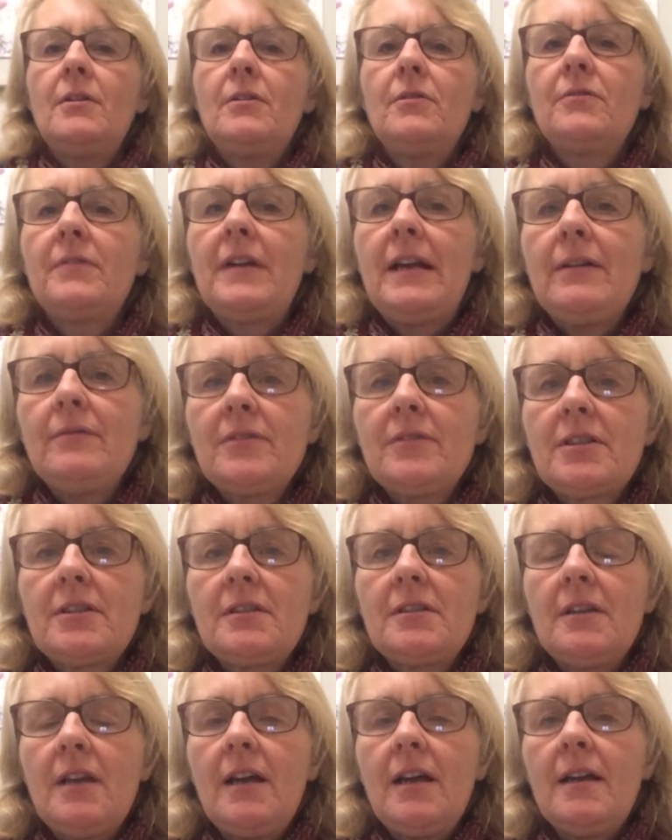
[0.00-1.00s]
grout
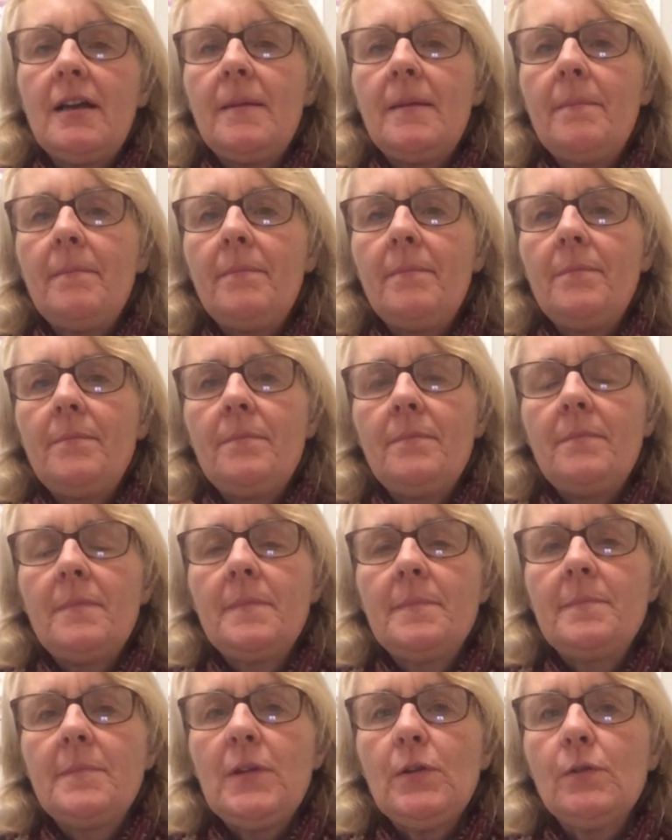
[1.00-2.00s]

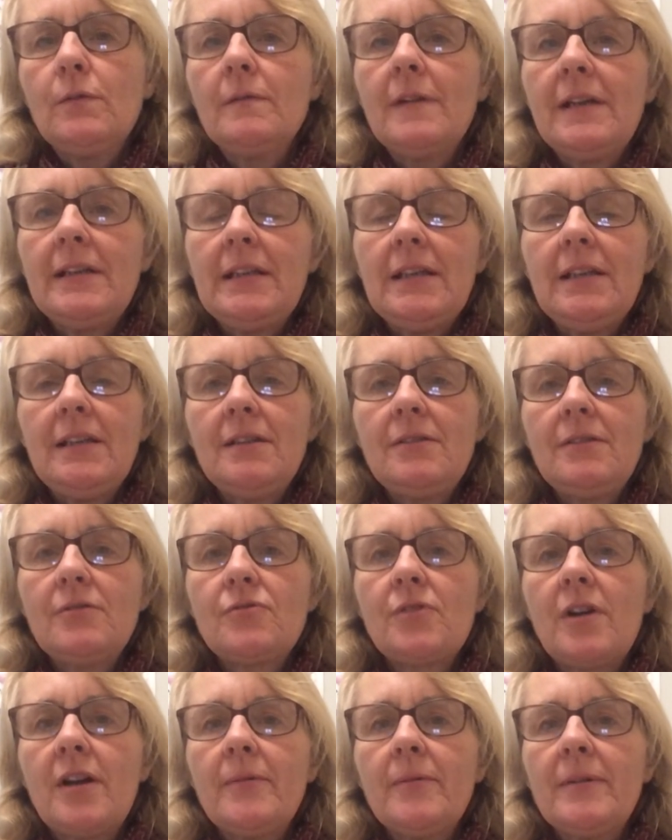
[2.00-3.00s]
the already
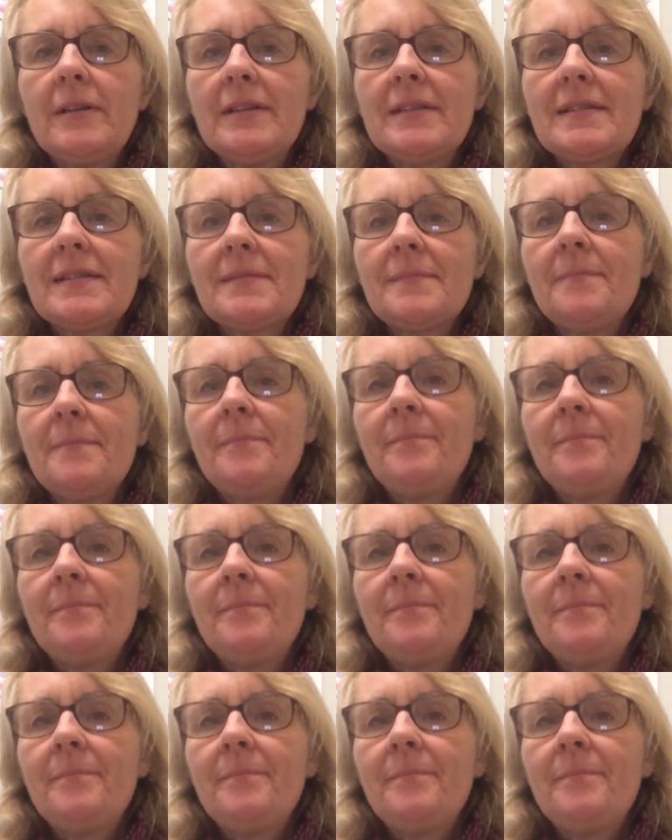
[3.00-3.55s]
dry ones.